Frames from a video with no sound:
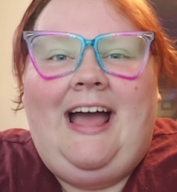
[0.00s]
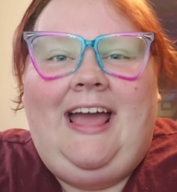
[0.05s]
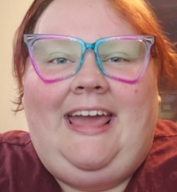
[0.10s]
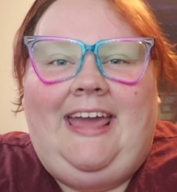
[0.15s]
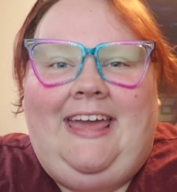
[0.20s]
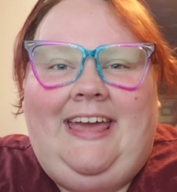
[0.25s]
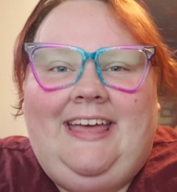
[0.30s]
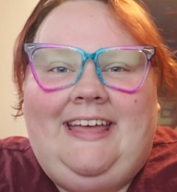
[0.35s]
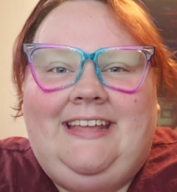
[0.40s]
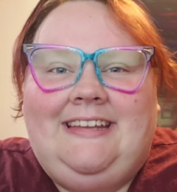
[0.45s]

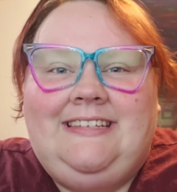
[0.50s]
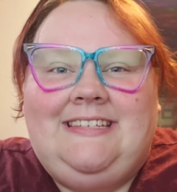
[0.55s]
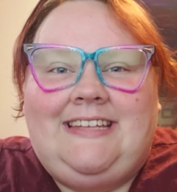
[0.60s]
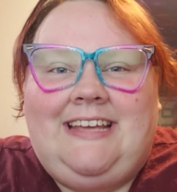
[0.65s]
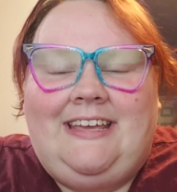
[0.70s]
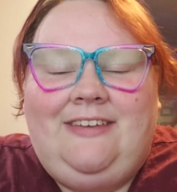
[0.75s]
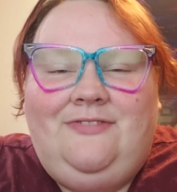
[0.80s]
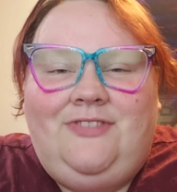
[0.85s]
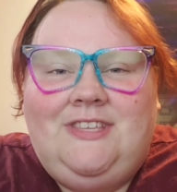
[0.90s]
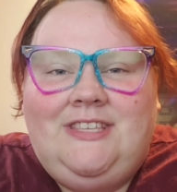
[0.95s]
and
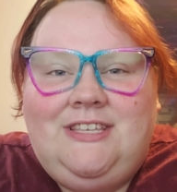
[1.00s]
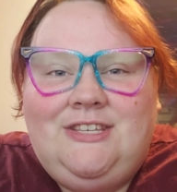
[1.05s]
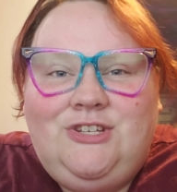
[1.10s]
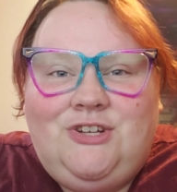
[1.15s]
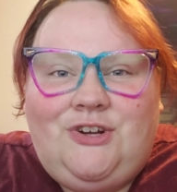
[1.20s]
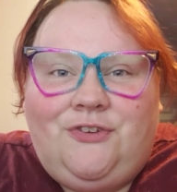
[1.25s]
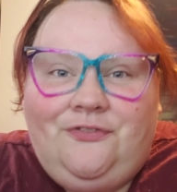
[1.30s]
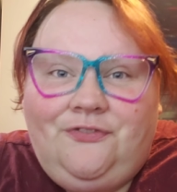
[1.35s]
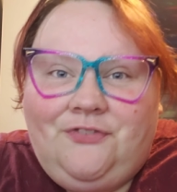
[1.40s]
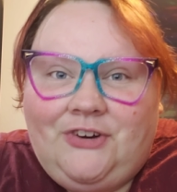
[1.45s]
if this
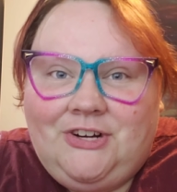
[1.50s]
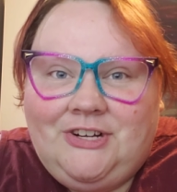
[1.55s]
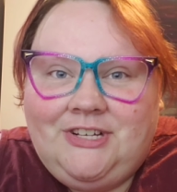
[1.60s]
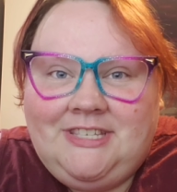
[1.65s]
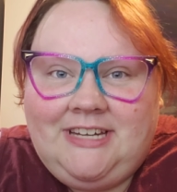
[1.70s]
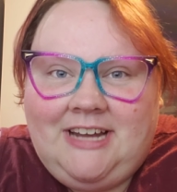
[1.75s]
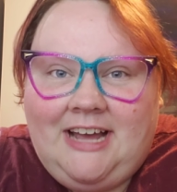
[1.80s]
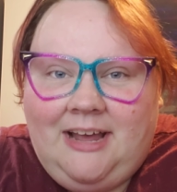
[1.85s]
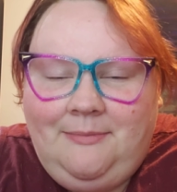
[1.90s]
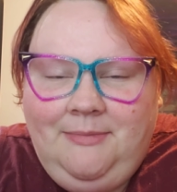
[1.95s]
is your
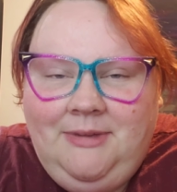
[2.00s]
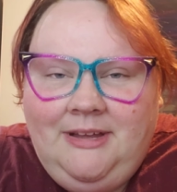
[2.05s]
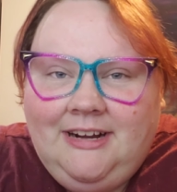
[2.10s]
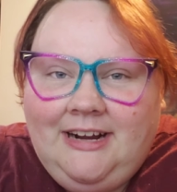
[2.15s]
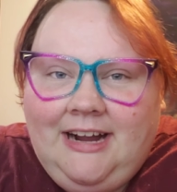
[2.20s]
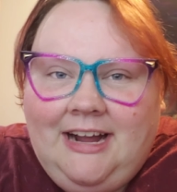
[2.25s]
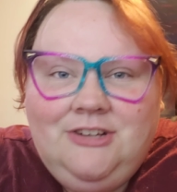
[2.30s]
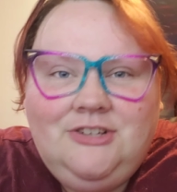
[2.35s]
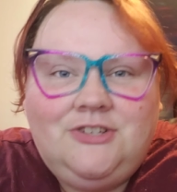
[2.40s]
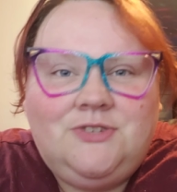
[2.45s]
first time
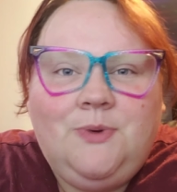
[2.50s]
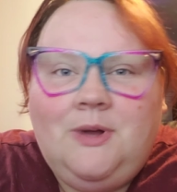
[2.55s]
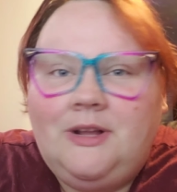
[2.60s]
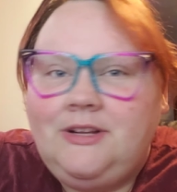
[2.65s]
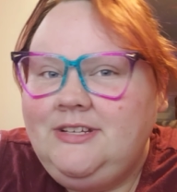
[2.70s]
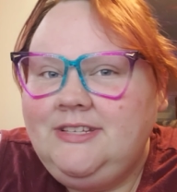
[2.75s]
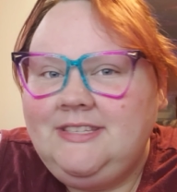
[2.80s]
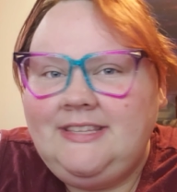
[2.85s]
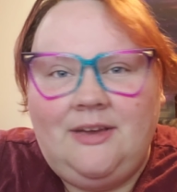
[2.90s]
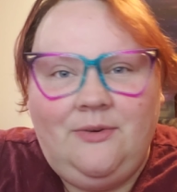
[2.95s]
here, I just
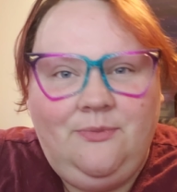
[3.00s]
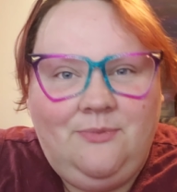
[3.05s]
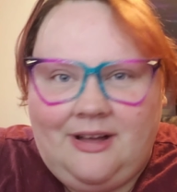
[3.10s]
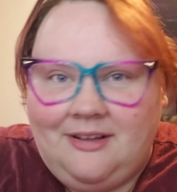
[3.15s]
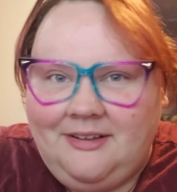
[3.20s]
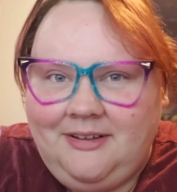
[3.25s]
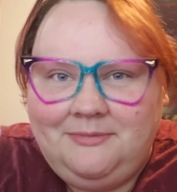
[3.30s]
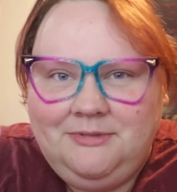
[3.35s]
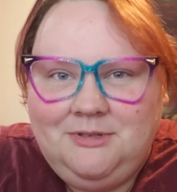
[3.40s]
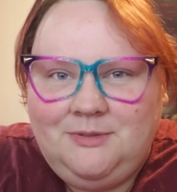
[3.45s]
want to say
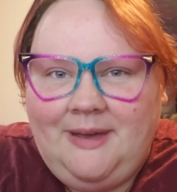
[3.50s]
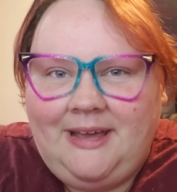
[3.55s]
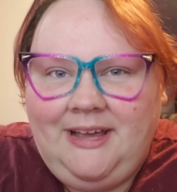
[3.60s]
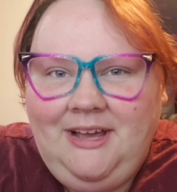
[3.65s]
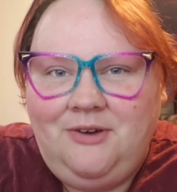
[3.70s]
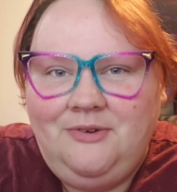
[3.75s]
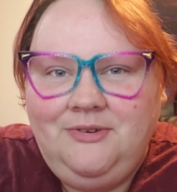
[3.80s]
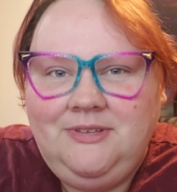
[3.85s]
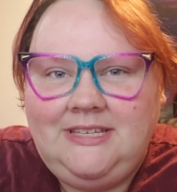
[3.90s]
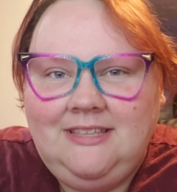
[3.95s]
welcome to my
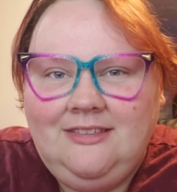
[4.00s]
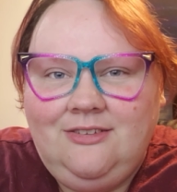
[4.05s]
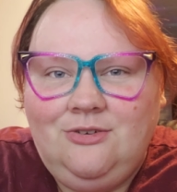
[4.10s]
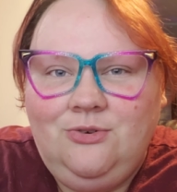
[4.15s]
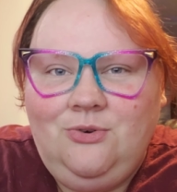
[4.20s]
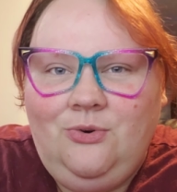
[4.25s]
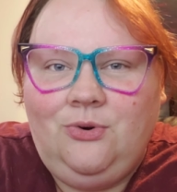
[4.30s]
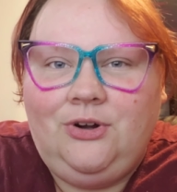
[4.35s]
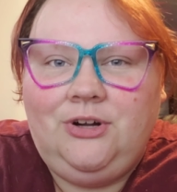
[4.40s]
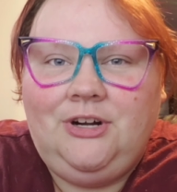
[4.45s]
cozy
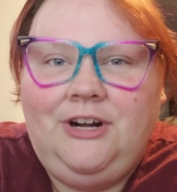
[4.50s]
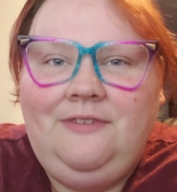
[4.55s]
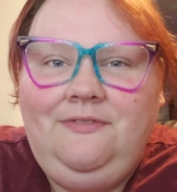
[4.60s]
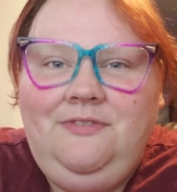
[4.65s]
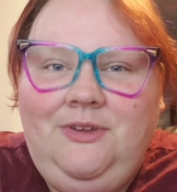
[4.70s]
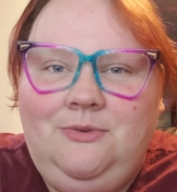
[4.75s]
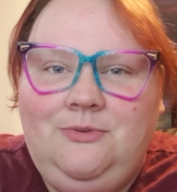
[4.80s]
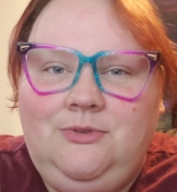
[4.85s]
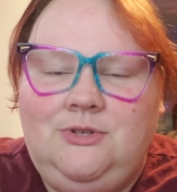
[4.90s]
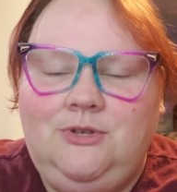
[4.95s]
little corner of
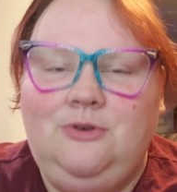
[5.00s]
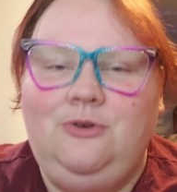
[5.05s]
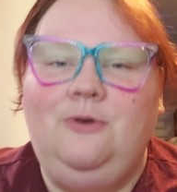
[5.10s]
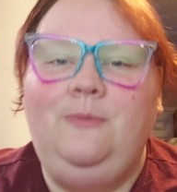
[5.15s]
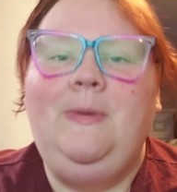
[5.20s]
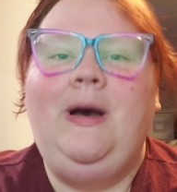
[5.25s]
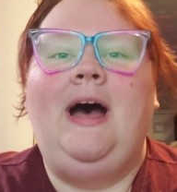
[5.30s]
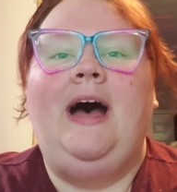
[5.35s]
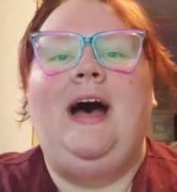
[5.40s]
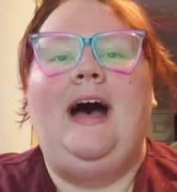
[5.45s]

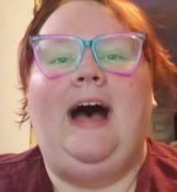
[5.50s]
YouTube.